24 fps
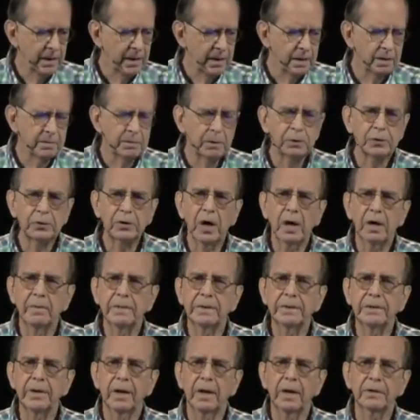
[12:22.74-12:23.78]
And the most common
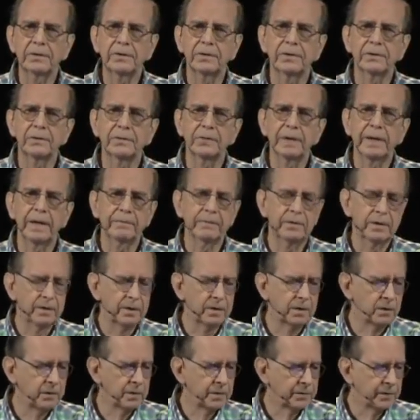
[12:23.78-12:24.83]
toxins we have to
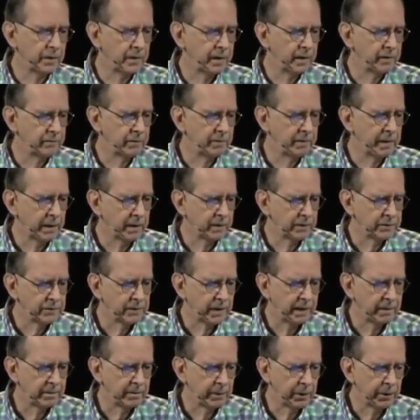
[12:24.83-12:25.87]
deal with are heavy metals
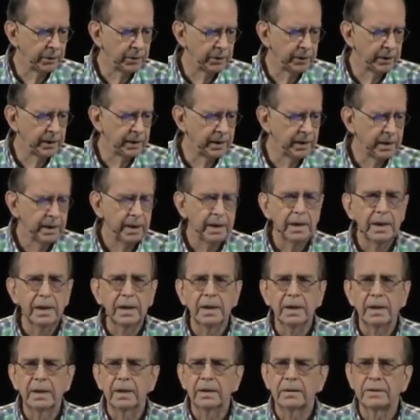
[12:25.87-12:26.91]
like mercury,
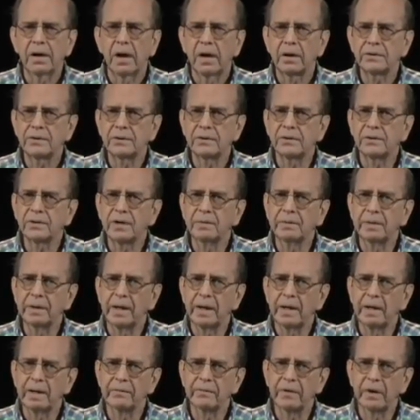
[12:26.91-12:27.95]
toxins coming
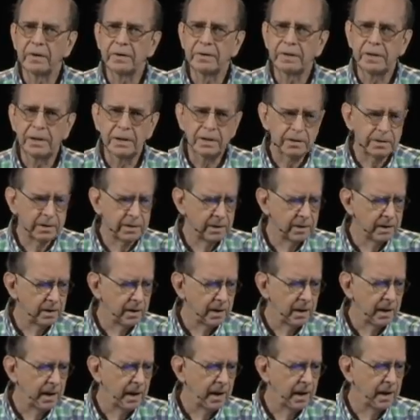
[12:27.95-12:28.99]
out of our teeth,
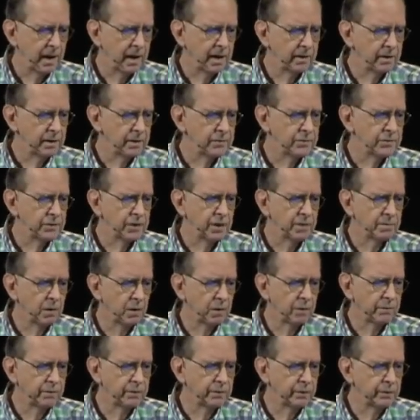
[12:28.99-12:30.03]
and
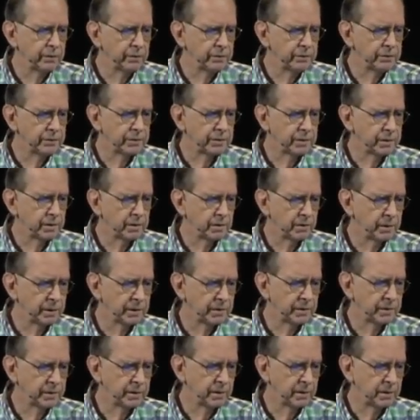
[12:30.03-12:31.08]
GMO foods
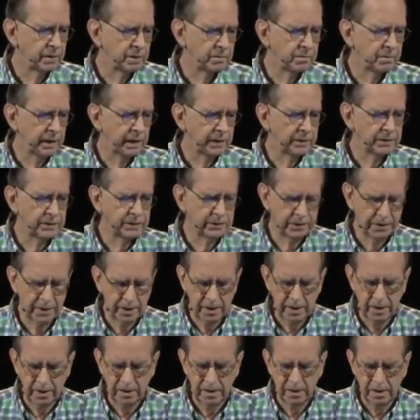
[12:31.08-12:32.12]
with the
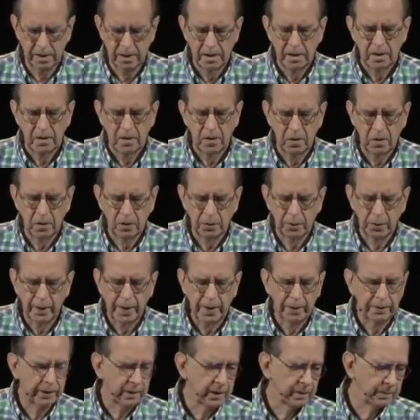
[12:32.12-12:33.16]
pesticide called
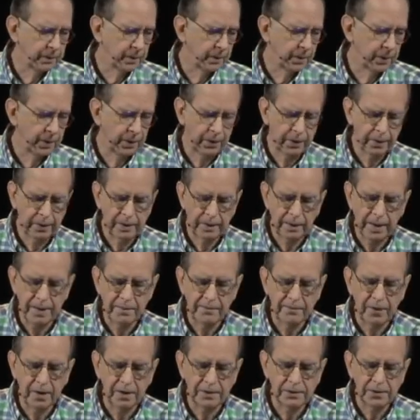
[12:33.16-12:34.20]
Roundup or
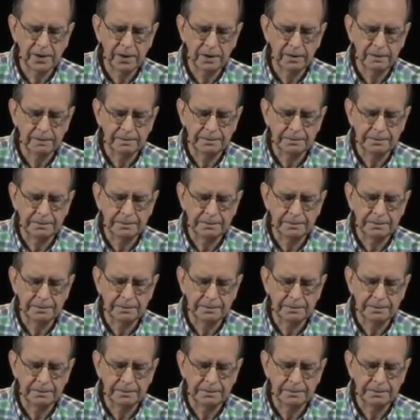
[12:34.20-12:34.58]
glyphosate.